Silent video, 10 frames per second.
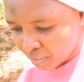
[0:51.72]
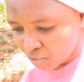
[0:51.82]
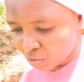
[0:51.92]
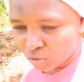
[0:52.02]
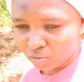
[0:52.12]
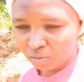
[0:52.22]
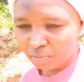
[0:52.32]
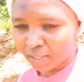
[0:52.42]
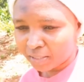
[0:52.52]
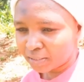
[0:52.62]
it's good to go
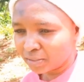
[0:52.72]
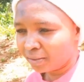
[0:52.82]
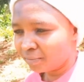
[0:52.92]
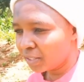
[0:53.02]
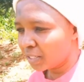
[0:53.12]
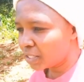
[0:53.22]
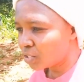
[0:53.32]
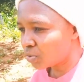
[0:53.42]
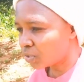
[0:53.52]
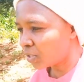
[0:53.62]
back to the
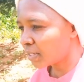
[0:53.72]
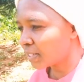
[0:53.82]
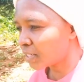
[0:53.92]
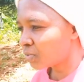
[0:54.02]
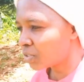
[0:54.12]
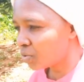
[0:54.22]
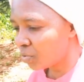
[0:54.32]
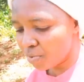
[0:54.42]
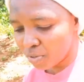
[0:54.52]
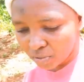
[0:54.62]
village, reconnect with
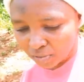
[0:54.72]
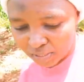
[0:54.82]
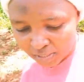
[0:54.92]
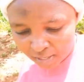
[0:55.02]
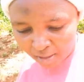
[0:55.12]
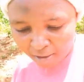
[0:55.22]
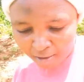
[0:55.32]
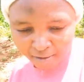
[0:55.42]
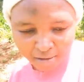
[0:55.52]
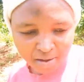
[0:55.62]
your roots,
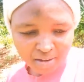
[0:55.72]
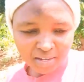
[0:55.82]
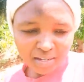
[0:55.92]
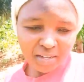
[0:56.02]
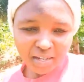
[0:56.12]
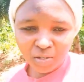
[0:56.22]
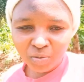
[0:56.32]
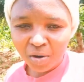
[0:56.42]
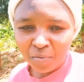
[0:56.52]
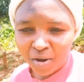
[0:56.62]

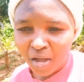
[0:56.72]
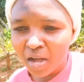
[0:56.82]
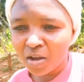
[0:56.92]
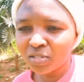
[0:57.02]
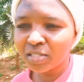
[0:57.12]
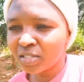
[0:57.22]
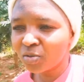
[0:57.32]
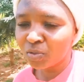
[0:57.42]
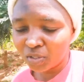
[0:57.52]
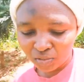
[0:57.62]
look around,
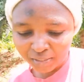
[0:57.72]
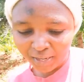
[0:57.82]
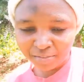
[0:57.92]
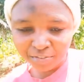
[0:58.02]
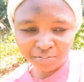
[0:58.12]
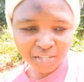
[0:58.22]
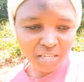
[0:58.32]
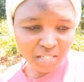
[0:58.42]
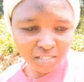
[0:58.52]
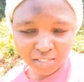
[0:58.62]
see what you can
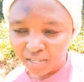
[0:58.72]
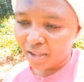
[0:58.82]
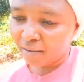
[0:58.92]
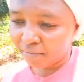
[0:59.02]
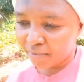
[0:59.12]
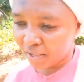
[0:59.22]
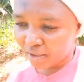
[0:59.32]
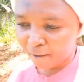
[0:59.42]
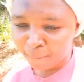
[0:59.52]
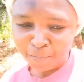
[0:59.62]
fix here and
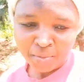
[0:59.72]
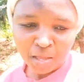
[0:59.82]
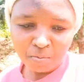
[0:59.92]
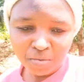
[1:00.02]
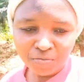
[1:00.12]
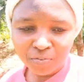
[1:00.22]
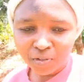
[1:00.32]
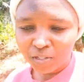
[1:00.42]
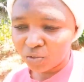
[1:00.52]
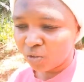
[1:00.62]
there
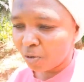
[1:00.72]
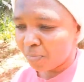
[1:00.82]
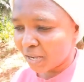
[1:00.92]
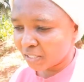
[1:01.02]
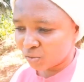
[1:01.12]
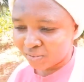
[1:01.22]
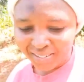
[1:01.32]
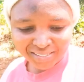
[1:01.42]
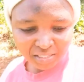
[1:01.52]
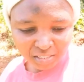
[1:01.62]
before you go back to
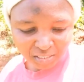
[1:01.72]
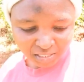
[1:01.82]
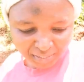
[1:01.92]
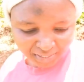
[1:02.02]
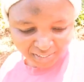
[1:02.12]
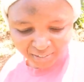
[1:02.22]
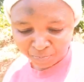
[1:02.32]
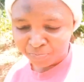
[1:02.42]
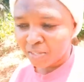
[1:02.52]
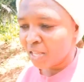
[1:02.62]
city
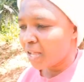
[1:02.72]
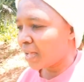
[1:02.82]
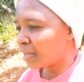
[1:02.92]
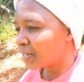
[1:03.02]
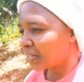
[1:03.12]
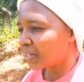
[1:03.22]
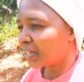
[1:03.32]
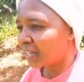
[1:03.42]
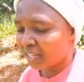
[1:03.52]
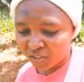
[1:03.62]
and
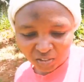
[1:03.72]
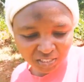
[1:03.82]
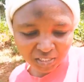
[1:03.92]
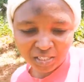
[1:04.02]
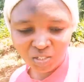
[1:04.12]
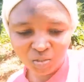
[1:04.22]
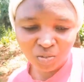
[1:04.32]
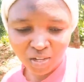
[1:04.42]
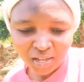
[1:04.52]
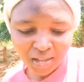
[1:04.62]

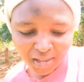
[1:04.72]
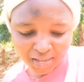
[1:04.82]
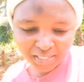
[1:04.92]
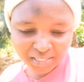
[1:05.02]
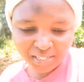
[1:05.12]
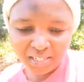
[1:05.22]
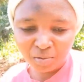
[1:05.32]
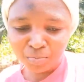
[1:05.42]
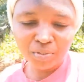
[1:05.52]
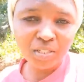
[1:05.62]
continue
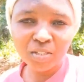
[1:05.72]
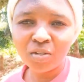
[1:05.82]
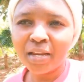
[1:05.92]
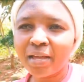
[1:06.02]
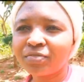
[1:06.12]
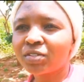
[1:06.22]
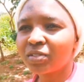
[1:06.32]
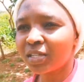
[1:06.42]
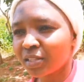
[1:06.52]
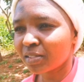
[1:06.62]
hustling, putting your life
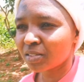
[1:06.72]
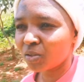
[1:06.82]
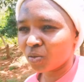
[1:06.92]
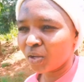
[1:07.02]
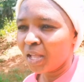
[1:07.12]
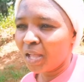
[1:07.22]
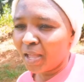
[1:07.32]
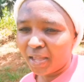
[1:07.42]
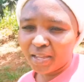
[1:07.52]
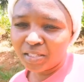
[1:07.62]
together. So
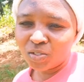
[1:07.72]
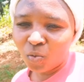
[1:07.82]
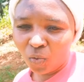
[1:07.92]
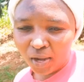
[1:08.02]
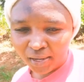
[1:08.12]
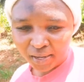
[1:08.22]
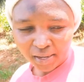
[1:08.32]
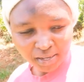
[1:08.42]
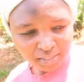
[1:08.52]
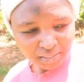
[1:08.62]
as you work
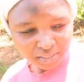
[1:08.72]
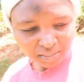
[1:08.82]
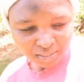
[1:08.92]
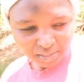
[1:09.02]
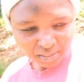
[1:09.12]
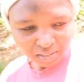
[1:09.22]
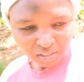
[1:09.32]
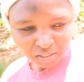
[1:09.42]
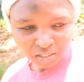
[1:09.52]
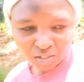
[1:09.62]
hard in the
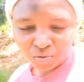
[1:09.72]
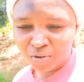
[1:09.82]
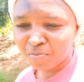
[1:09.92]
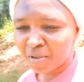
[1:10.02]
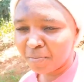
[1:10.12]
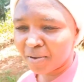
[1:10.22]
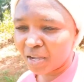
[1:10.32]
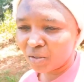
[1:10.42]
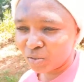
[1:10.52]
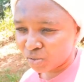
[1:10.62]
city,
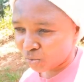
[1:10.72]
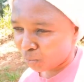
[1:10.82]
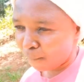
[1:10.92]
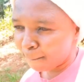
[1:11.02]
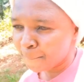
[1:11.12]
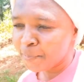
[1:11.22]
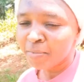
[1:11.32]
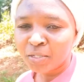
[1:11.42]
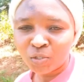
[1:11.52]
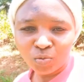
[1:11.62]
remember also
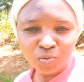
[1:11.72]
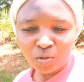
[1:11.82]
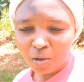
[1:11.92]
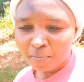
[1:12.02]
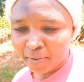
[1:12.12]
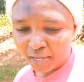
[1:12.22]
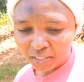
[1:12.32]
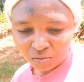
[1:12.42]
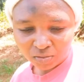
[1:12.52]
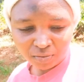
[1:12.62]
to go
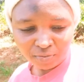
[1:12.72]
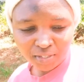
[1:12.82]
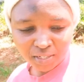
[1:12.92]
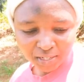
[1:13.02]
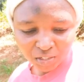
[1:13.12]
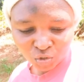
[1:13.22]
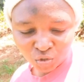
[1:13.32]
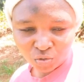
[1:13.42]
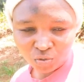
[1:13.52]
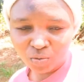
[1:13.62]
back to the
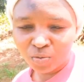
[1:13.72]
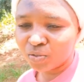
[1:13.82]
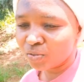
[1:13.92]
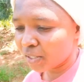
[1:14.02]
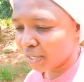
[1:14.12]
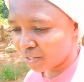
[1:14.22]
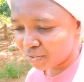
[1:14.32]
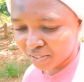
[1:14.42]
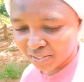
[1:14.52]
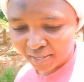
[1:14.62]
village or your
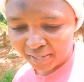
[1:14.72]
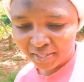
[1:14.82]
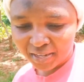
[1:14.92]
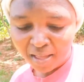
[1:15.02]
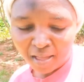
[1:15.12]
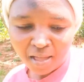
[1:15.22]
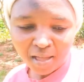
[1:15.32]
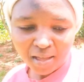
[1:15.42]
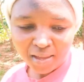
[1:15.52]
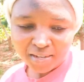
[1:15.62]
countryside
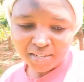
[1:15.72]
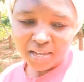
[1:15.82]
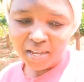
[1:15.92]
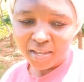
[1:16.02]
and